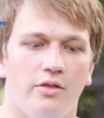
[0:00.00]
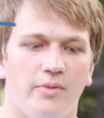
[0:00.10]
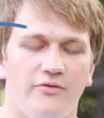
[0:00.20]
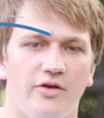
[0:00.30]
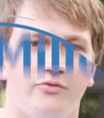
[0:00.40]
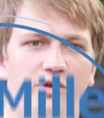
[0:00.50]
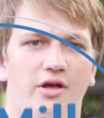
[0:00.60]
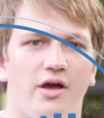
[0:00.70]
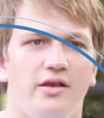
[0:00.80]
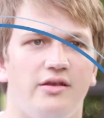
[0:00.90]
My favorite,
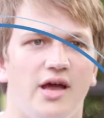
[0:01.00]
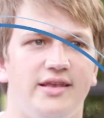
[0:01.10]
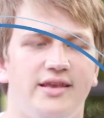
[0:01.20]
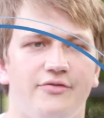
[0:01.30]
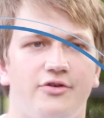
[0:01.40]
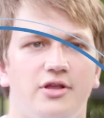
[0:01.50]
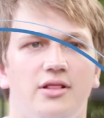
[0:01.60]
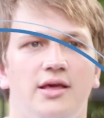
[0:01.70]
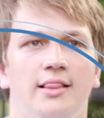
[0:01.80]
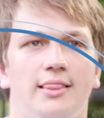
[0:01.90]
I
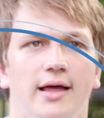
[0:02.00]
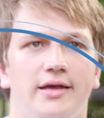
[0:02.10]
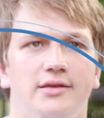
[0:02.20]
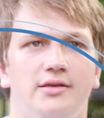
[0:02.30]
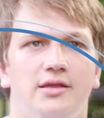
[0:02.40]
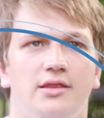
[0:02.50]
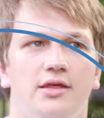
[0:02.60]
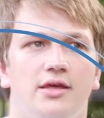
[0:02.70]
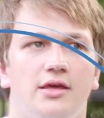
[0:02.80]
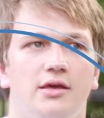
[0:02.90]
definitely liked
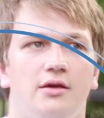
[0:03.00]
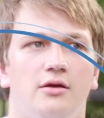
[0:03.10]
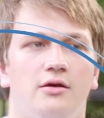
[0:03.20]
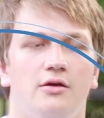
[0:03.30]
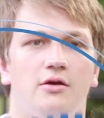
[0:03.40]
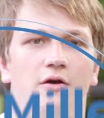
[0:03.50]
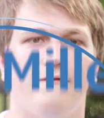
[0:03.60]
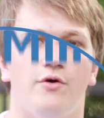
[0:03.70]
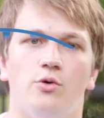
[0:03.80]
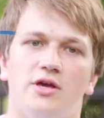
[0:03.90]
the
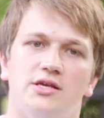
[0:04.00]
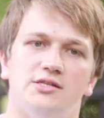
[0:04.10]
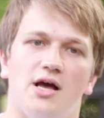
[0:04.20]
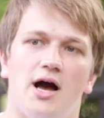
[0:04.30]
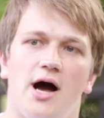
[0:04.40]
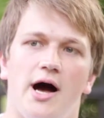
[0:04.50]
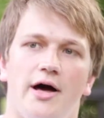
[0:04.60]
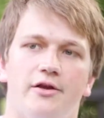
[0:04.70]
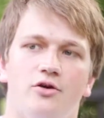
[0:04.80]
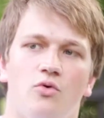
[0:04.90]
focus
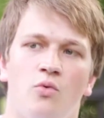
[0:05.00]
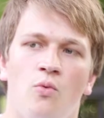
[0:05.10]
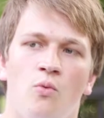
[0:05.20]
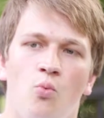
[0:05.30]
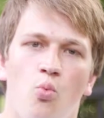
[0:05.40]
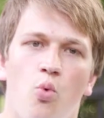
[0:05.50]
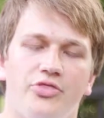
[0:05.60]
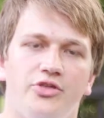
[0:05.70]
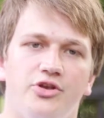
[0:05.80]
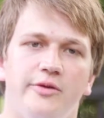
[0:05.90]
on
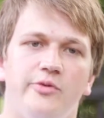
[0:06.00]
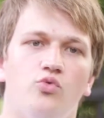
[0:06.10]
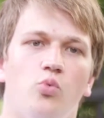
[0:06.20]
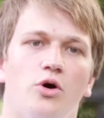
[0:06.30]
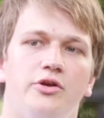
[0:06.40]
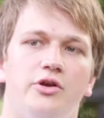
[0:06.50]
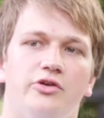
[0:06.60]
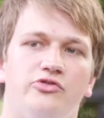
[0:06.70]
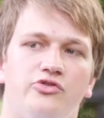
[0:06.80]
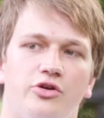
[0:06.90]
what the demons wanted
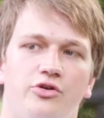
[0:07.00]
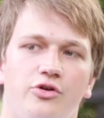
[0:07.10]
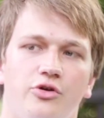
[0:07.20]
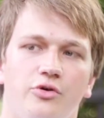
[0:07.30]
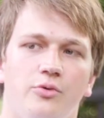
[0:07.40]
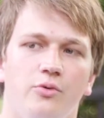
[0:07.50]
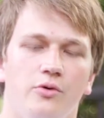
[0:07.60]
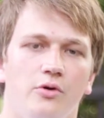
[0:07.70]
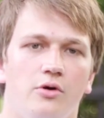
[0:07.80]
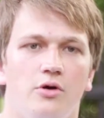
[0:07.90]
us to do
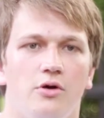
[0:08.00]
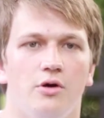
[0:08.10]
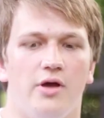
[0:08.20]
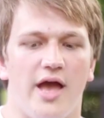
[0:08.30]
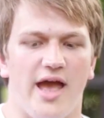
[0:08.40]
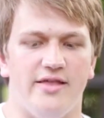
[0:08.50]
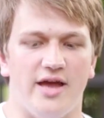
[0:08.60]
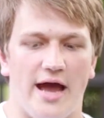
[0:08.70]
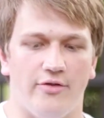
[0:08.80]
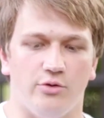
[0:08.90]
and
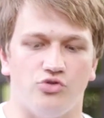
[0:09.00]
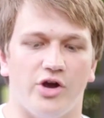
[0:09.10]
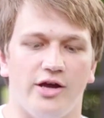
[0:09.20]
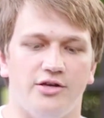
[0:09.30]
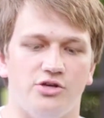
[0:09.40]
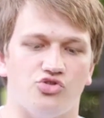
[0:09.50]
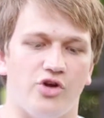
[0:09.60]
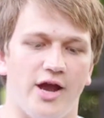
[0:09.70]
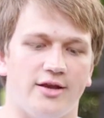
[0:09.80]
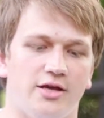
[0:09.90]
how they were trying to
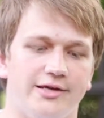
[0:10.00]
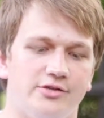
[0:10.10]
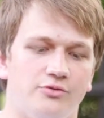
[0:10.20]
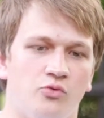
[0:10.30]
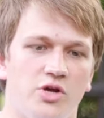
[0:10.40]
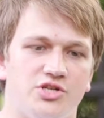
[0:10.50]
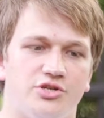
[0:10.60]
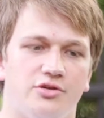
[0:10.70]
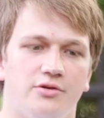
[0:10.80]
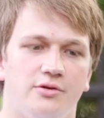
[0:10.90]
distract us, which